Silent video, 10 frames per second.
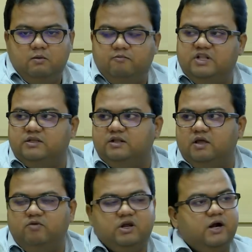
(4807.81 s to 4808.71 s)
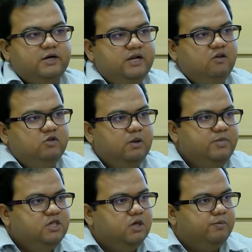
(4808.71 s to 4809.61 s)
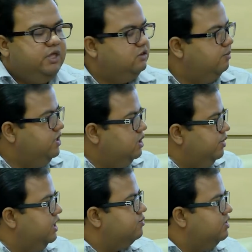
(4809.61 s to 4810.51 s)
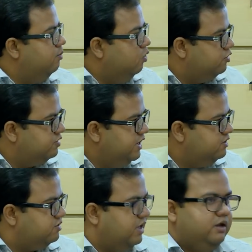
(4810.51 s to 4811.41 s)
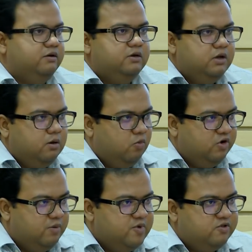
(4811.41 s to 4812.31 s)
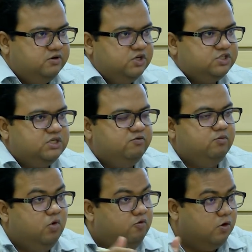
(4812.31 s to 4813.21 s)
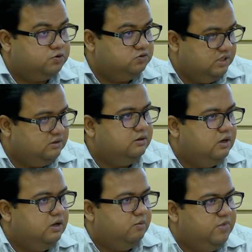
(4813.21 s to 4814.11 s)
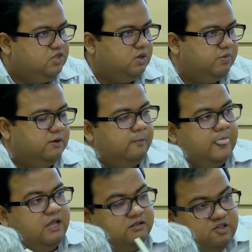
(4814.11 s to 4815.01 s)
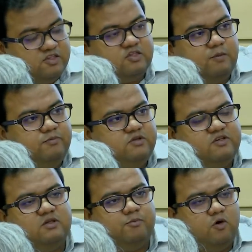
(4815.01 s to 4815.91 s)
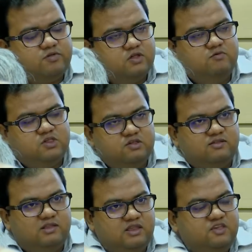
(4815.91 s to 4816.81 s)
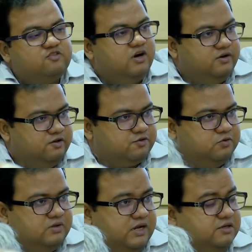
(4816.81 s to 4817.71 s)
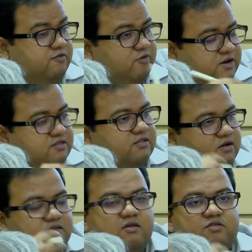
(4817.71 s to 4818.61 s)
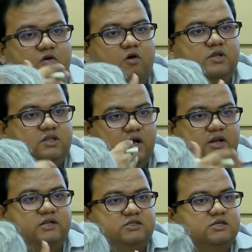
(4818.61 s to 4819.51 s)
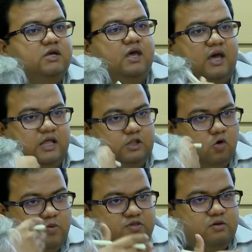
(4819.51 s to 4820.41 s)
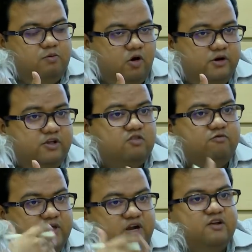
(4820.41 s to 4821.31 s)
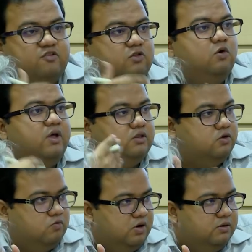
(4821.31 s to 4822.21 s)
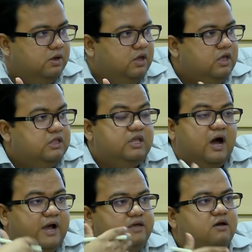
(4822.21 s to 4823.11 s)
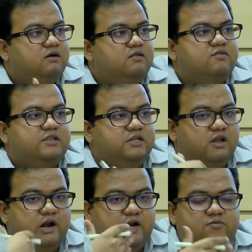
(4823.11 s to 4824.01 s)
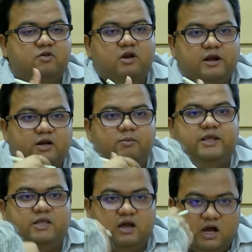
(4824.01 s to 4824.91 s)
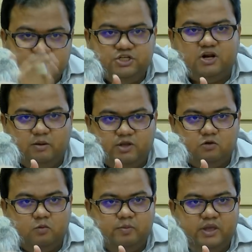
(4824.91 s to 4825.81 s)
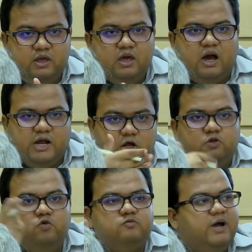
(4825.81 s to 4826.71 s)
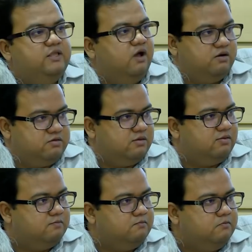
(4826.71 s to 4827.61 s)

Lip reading: Well, then they will cut a deal with the BJP. The BJP gives them more seats and more representation. They will move on to the BJP. This is a process which is least understood, that this very success of the Dalit and the OBC politics feeds into Hindutva. The icons and the narratives created by the Kanshiram in UP are now used by the RSS.